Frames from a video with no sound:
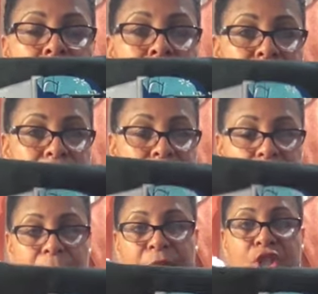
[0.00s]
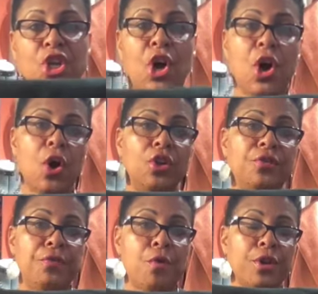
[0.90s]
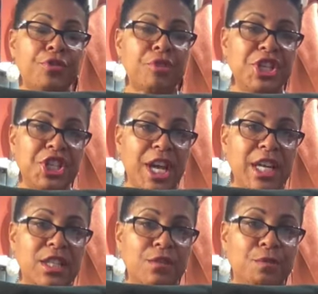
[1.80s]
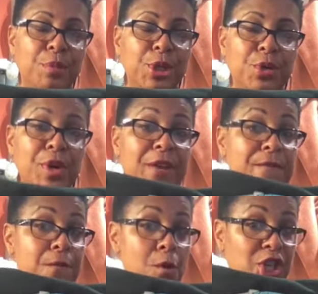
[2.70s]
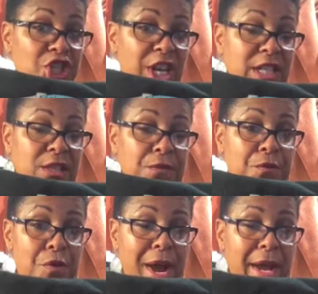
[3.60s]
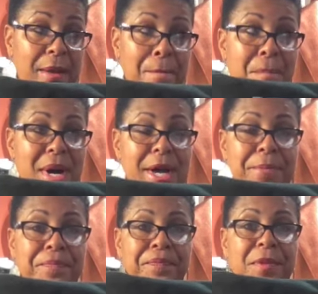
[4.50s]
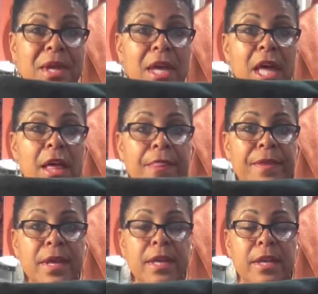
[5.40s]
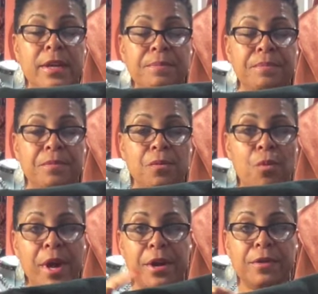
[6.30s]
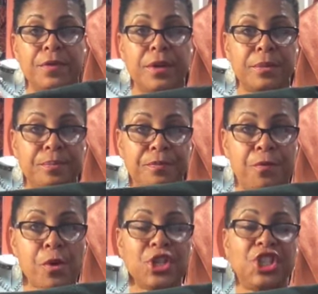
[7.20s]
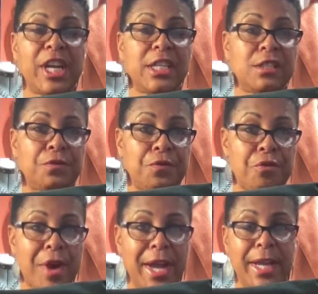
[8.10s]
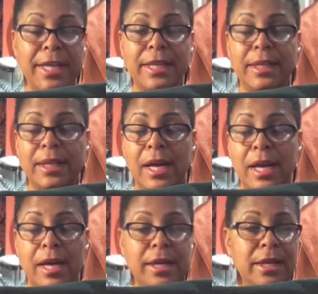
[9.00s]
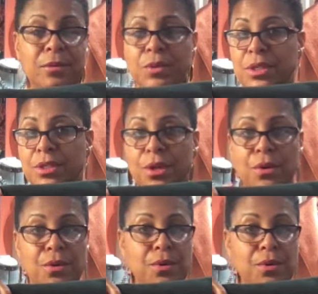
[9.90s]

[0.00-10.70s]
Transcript: this image called for three shades of blue and four shades of gray, but the where the four shades of gray, uh, it was so